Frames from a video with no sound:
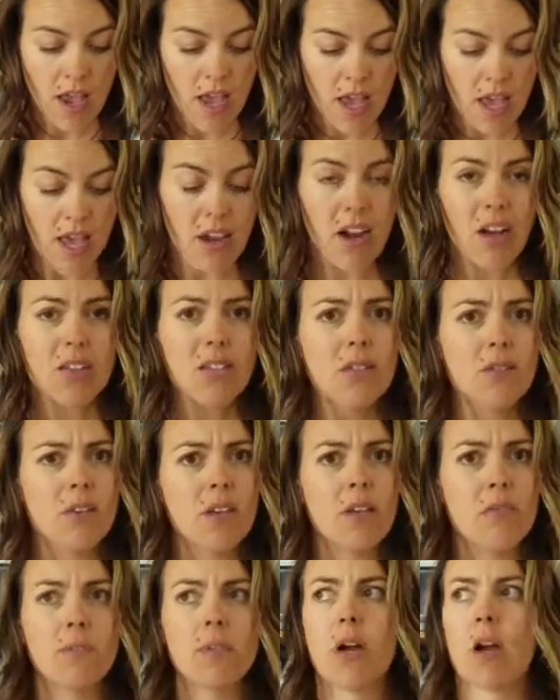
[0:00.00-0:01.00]
It also
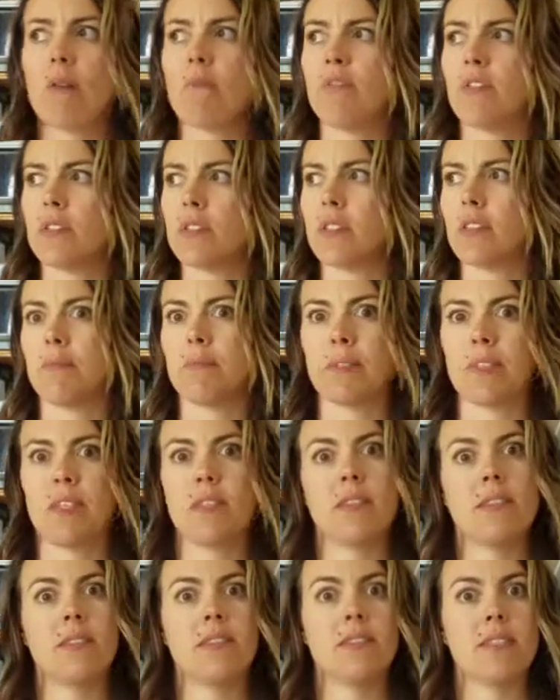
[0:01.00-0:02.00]
keeps harmful
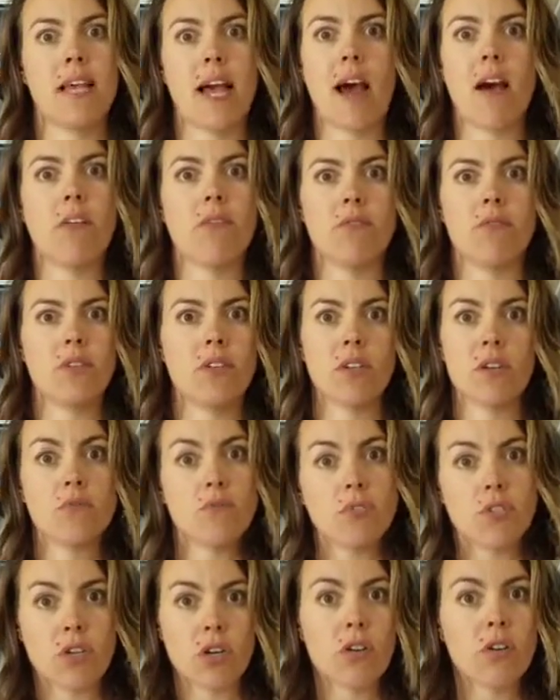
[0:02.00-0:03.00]
substances out,
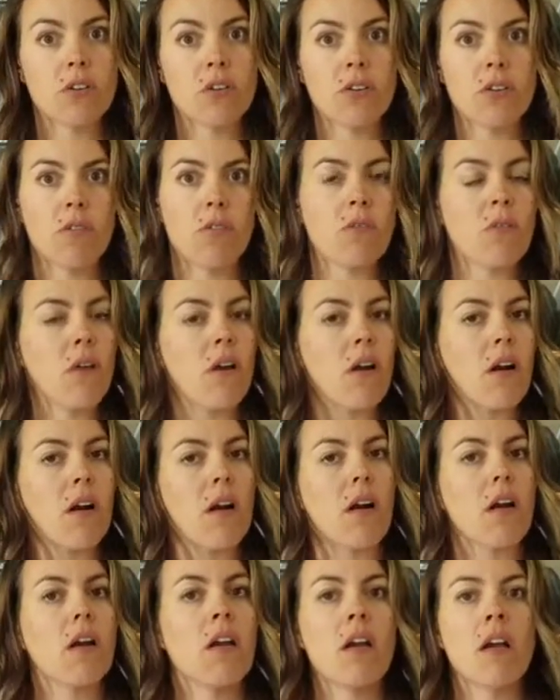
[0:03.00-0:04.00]
dirt
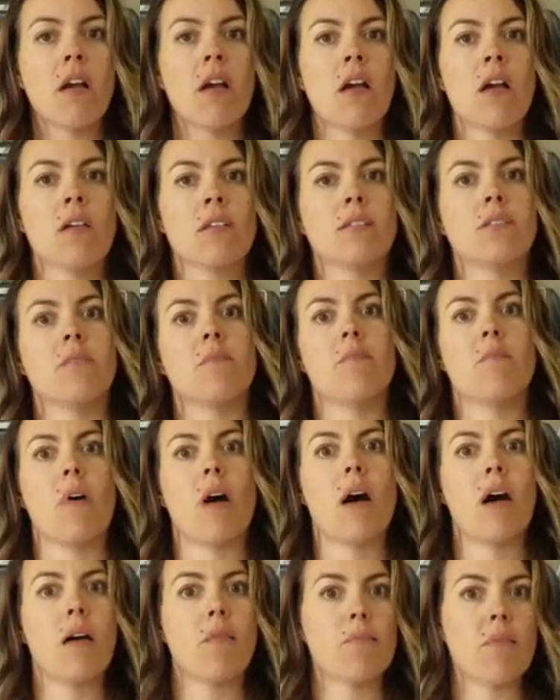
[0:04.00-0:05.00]
or some
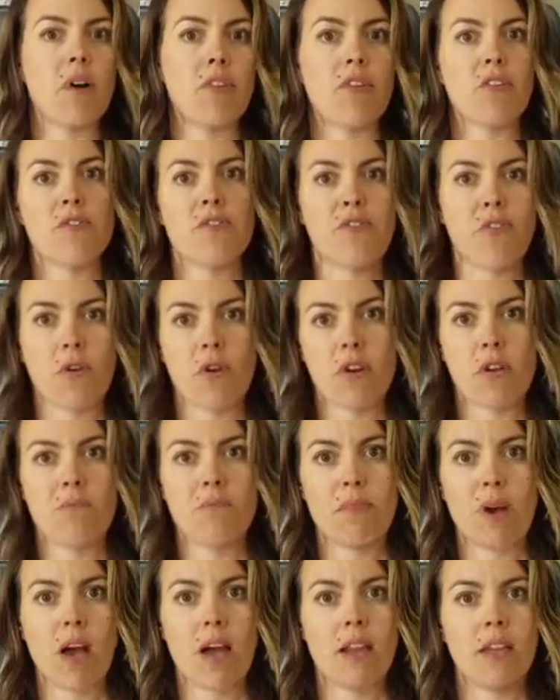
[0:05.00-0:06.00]
other foreign
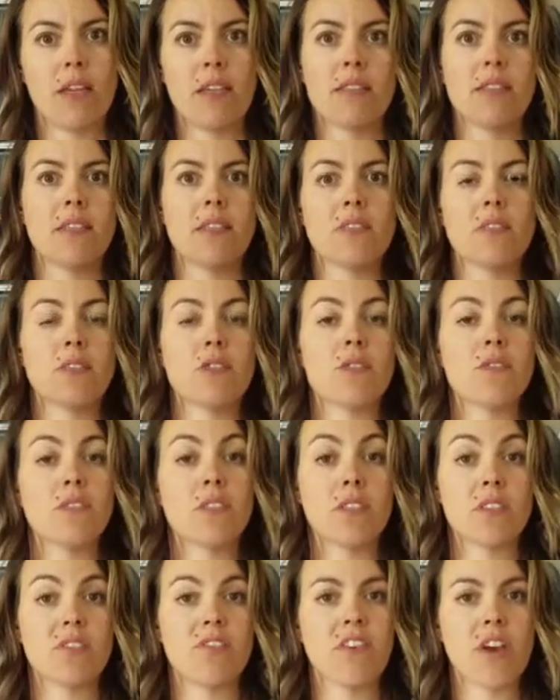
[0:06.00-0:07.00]
bodies. It serves
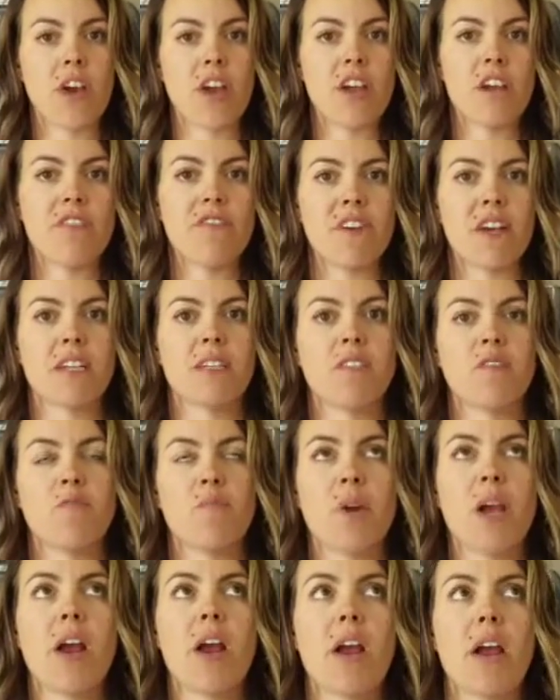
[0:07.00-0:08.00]
as a very effective
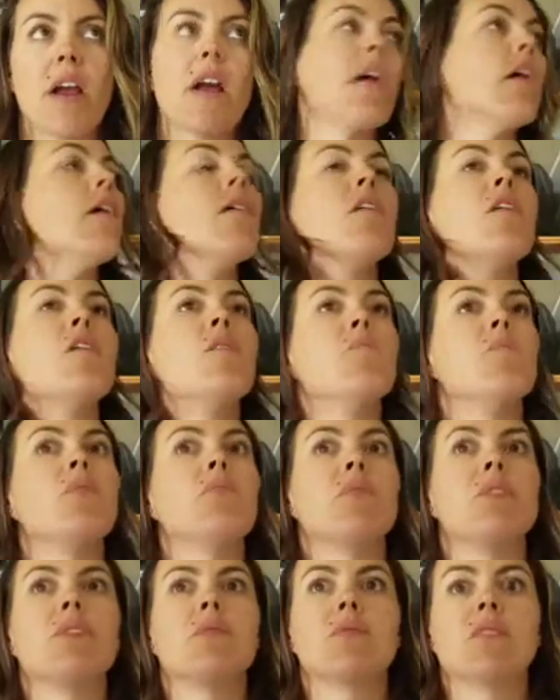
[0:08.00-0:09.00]
barrier, but
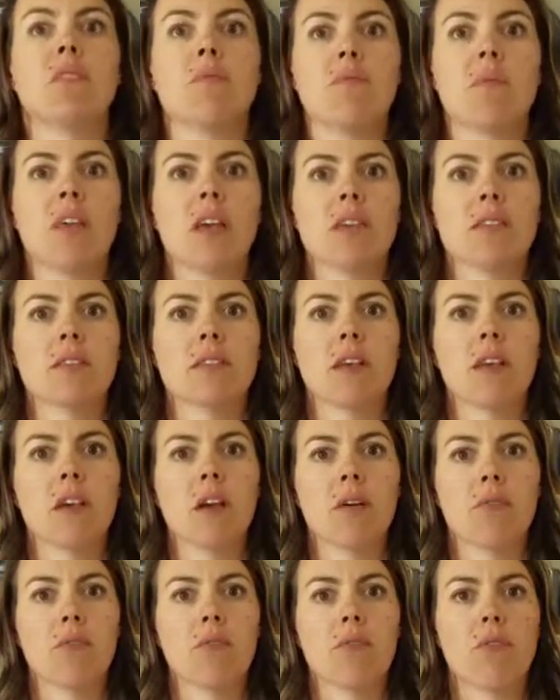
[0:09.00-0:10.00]
we know some things can
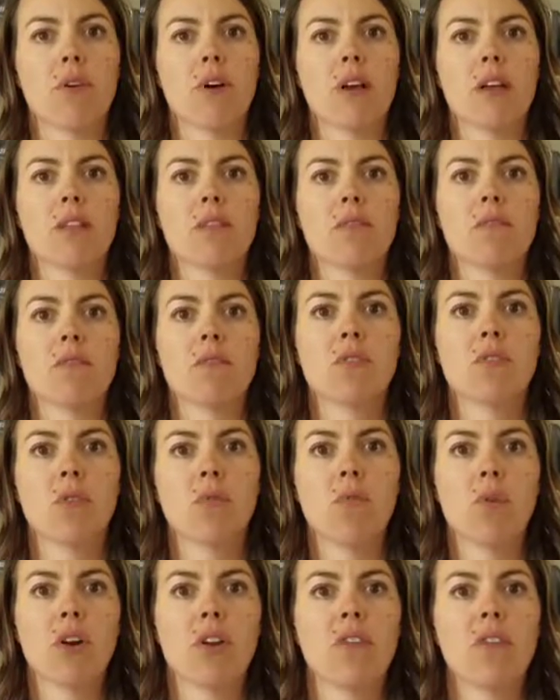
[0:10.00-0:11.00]
go through it. So
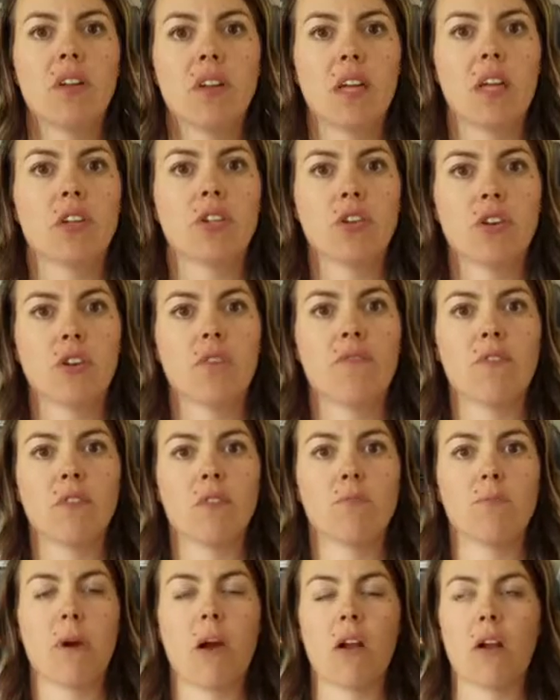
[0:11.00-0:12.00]
what are the nature of those
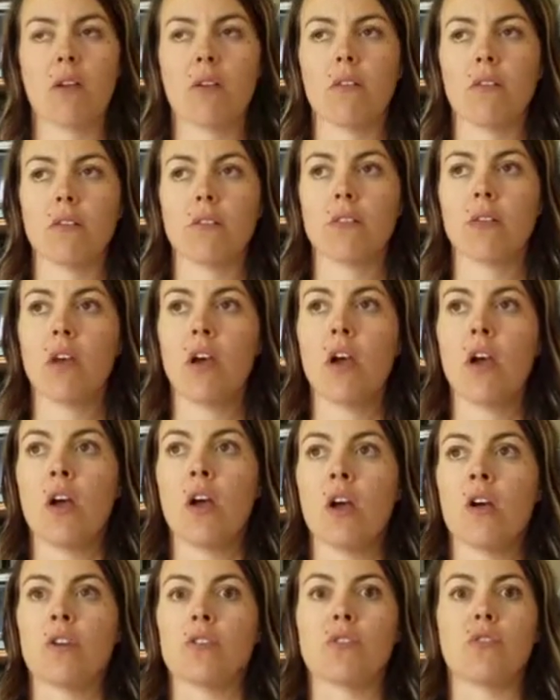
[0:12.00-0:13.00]
particles?
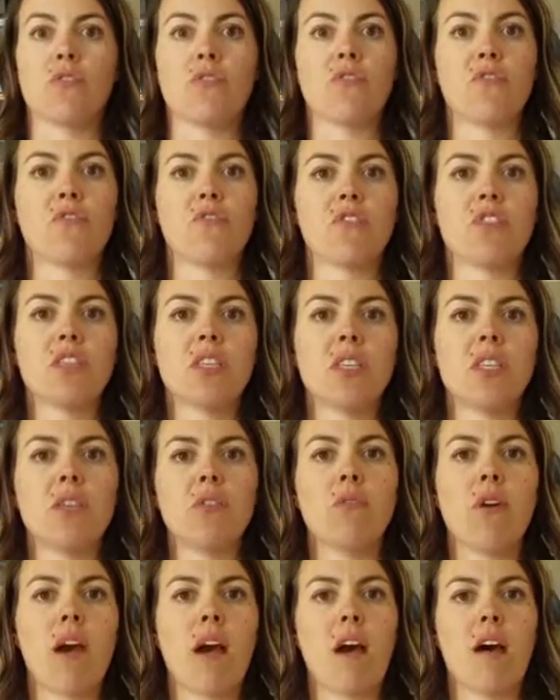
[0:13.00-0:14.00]
So the first thing
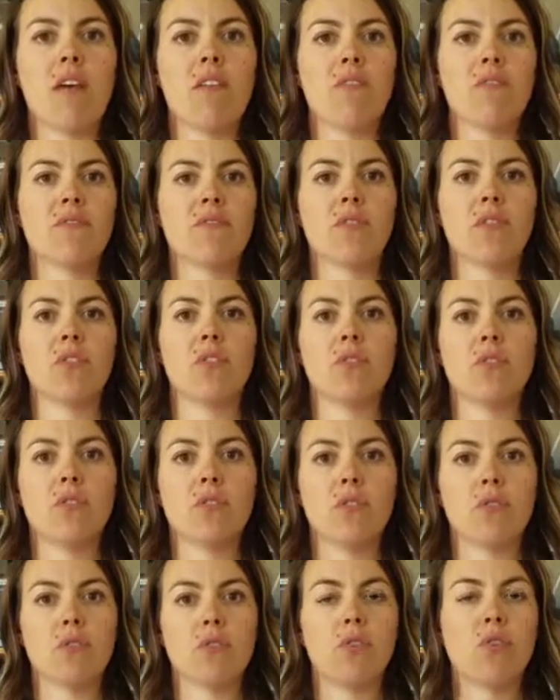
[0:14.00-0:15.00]
you
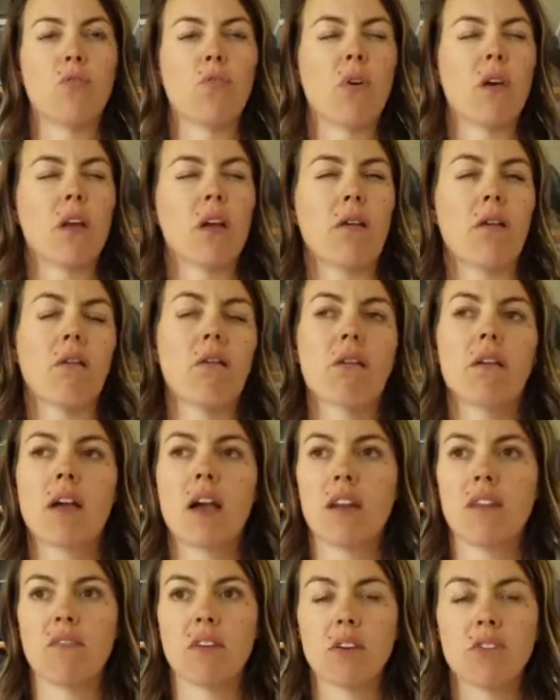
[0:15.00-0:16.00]
want to
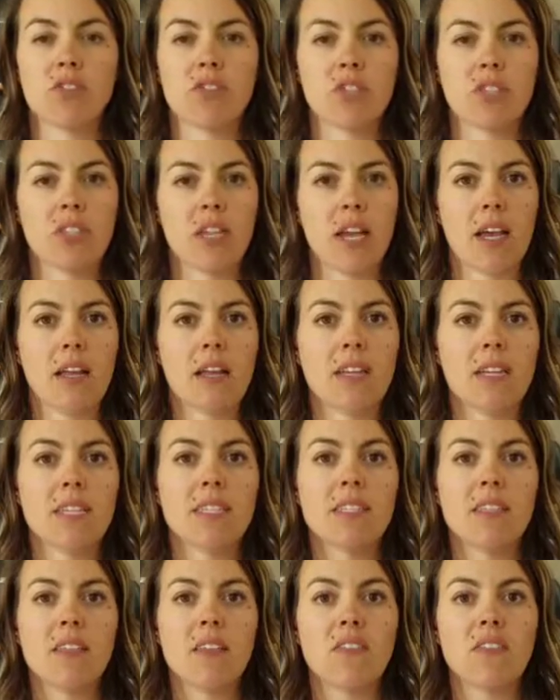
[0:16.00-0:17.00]
kind of understand
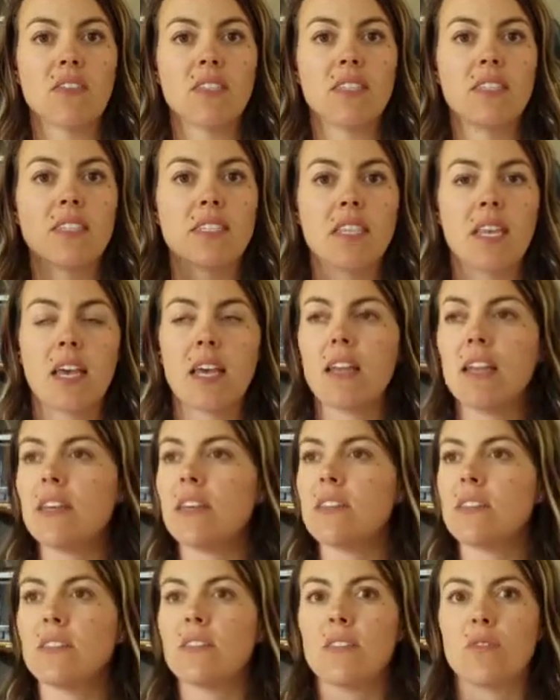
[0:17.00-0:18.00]
is that the skin
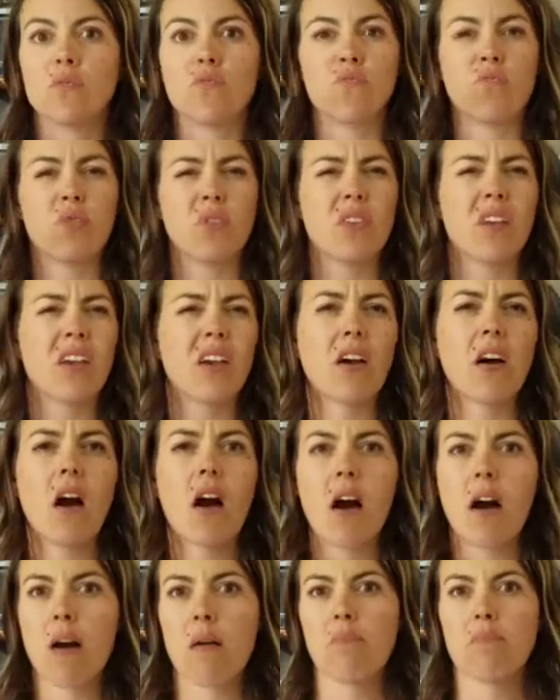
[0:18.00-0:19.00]
is this really
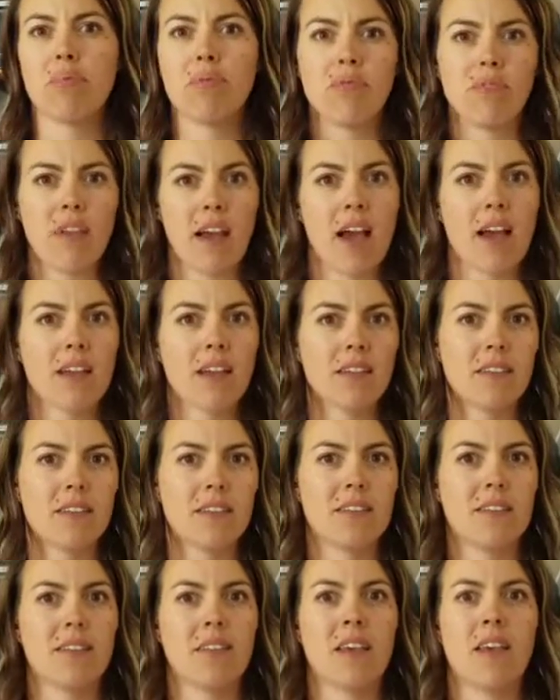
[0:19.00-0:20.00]

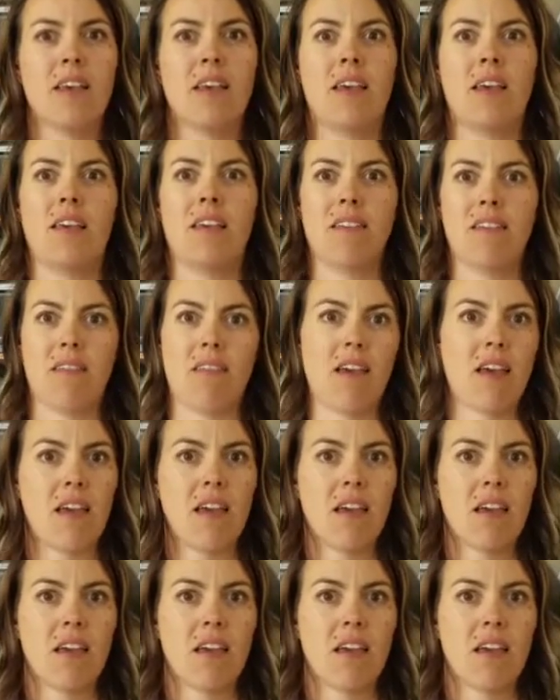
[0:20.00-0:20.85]
complex thing.